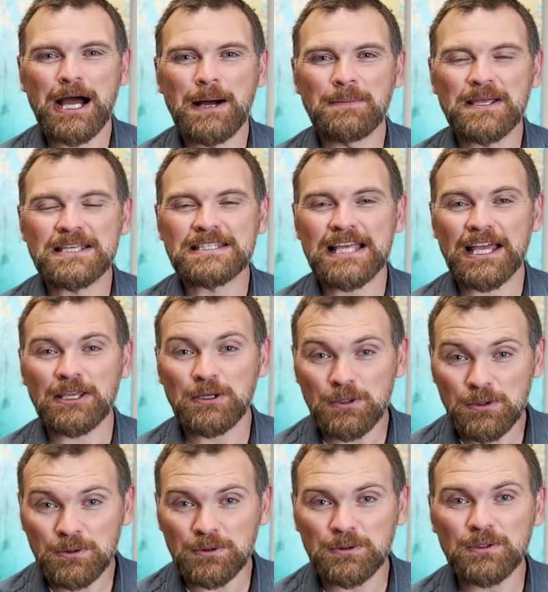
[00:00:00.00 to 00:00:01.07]
is that
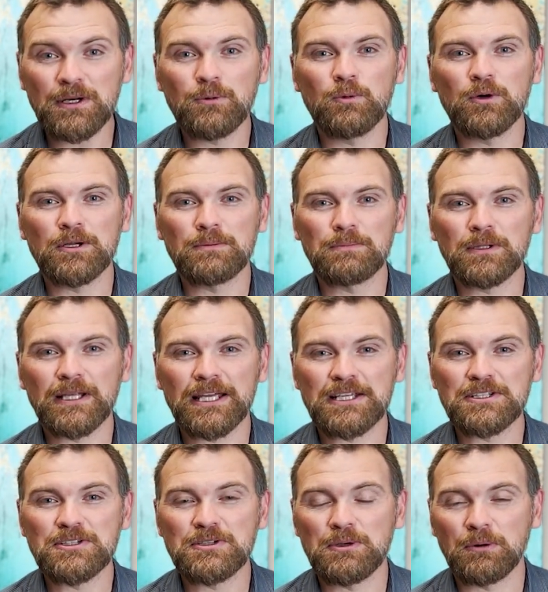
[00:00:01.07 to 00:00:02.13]
you would
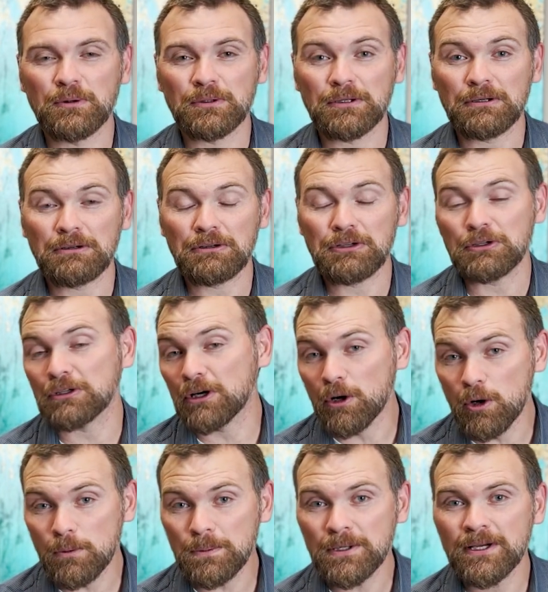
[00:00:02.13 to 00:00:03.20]
place your
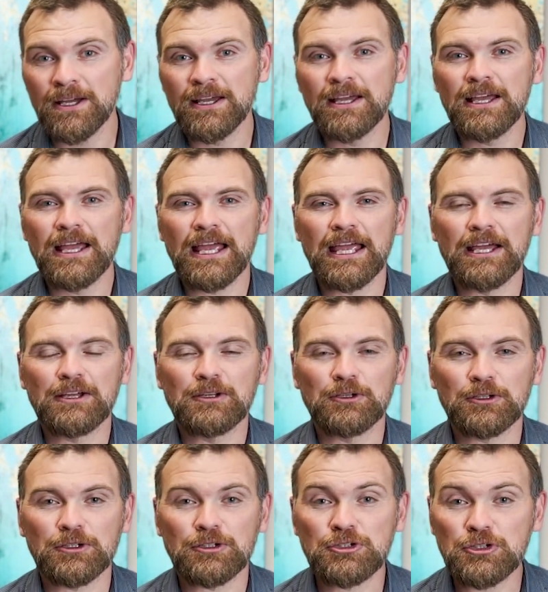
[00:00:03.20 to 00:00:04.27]
hope and
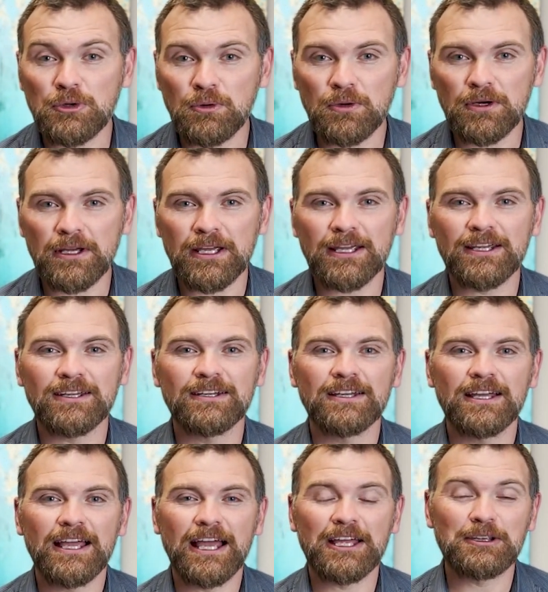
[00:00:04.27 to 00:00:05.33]
your joy
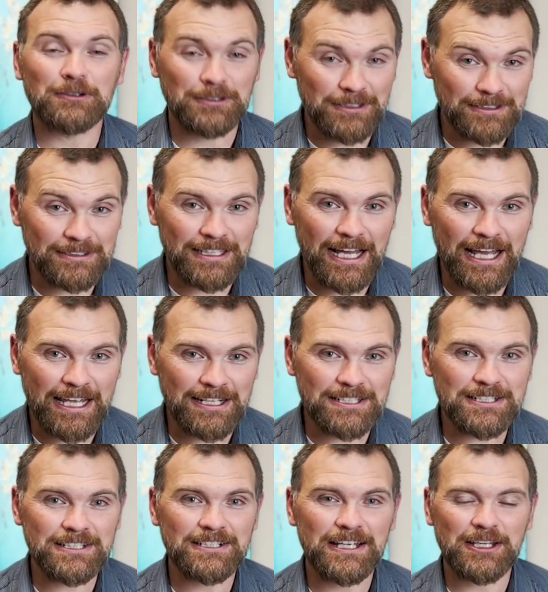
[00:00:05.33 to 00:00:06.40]
and your
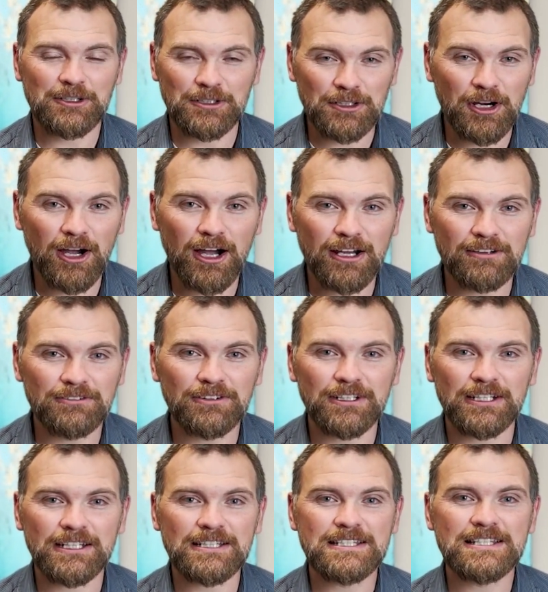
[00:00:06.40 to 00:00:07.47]
delight and your
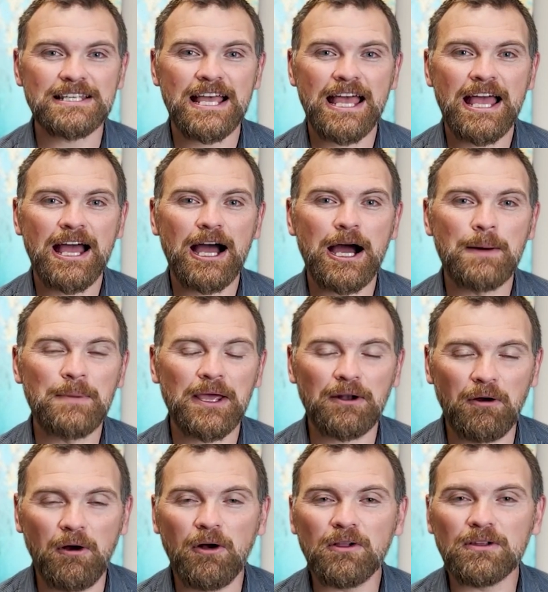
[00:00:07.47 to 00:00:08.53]
confidence and
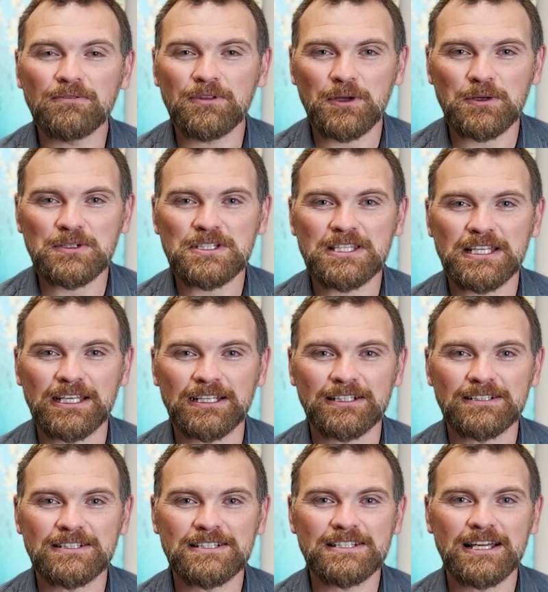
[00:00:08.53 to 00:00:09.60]
all of those
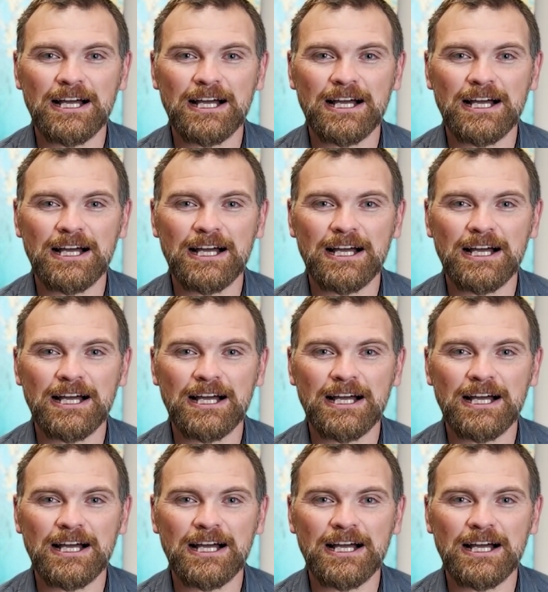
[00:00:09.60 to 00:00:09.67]
things